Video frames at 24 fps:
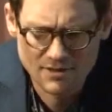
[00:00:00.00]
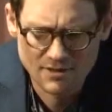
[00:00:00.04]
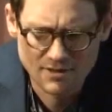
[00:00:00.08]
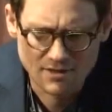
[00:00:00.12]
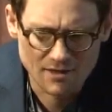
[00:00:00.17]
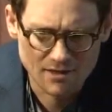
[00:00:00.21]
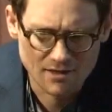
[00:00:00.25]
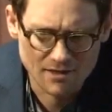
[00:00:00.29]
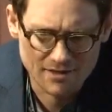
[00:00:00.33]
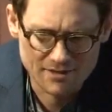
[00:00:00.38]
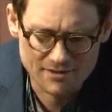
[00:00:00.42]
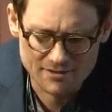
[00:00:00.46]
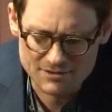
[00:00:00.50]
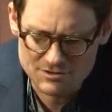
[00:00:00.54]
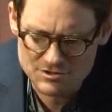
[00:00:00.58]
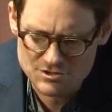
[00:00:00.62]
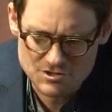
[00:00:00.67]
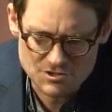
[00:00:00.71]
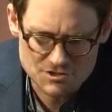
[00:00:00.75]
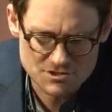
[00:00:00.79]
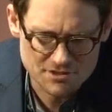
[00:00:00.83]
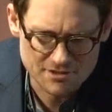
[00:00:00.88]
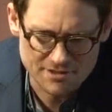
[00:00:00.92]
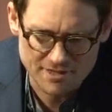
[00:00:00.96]
And it's
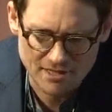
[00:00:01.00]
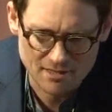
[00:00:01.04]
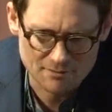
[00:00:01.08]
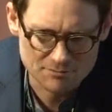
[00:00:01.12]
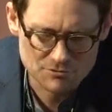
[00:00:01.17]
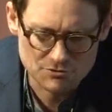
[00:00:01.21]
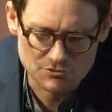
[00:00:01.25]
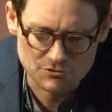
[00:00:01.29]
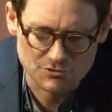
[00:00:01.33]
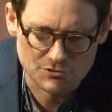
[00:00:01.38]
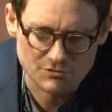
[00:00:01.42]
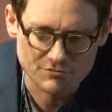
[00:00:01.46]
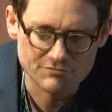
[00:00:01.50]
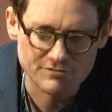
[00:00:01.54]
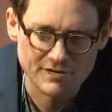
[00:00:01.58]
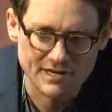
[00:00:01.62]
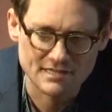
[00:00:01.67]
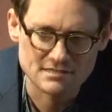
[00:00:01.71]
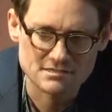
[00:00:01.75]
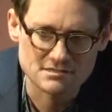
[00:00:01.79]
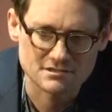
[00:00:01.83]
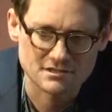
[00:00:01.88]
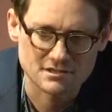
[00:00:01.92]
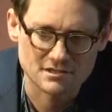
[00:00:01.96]
just an absolutely
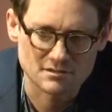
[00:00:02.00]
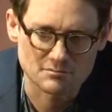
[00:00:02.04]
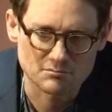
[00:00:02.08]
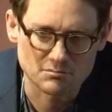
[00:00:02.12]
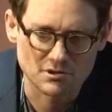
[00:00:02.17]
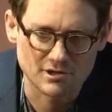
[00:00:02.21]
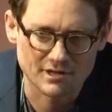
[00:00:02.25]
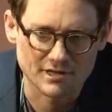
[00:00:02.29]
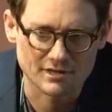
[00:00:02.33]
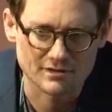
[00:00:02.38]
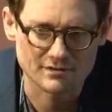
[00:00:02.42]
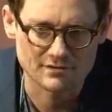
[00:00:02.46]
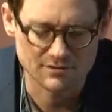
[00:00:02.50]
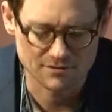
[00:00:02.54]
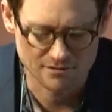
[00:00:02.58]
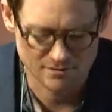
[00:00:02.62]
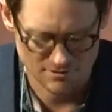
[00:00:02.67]
fascinating plant.